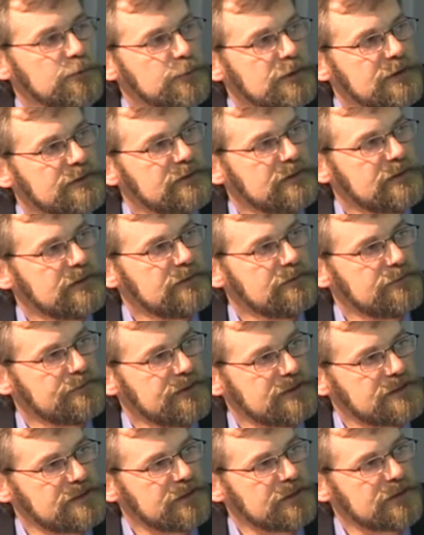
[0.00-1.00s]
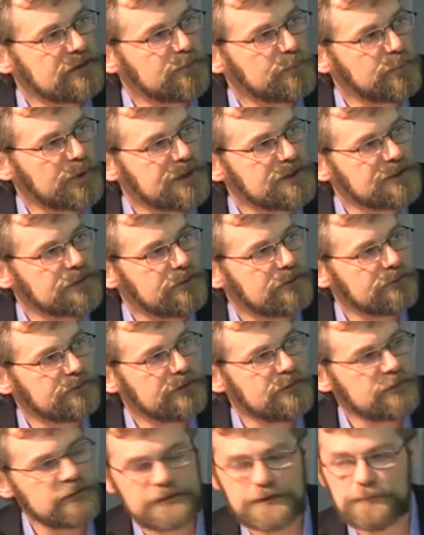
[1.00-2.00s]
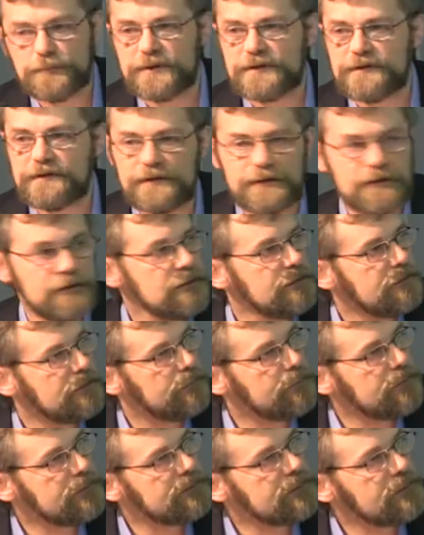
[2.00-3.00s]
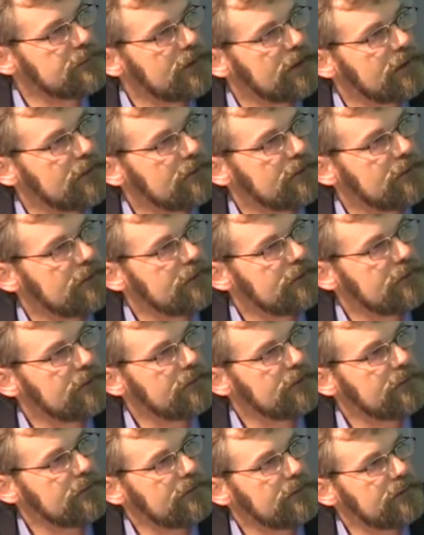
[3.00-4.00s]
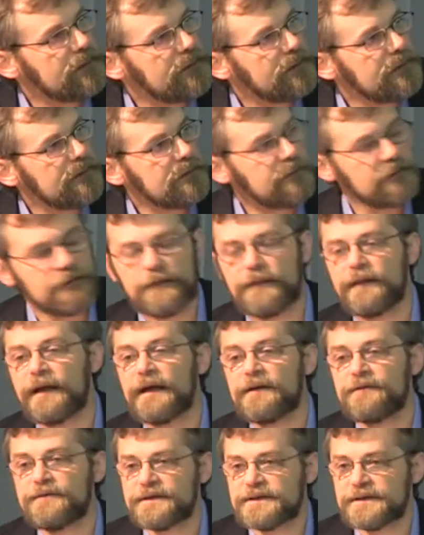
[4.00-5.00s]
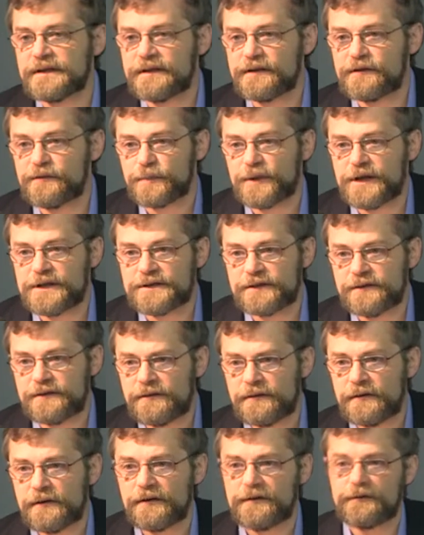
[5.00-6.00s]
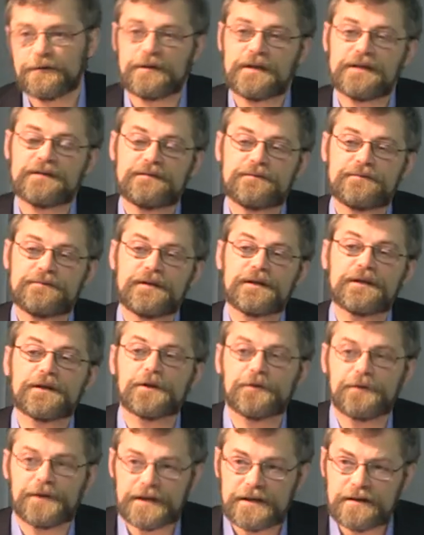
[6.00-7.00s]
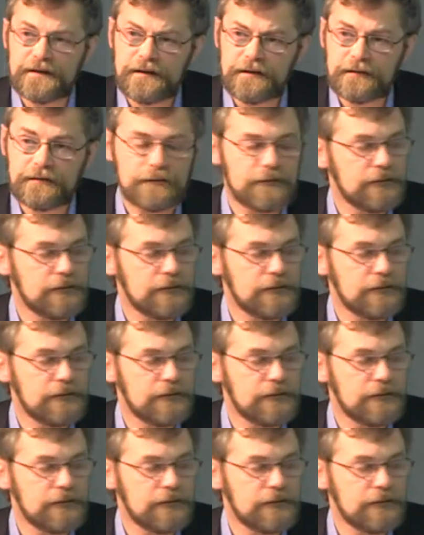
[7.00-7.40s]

you will see the facial expression of this chimpanzee. You will see that there, that facial expression. So that's a fear grin.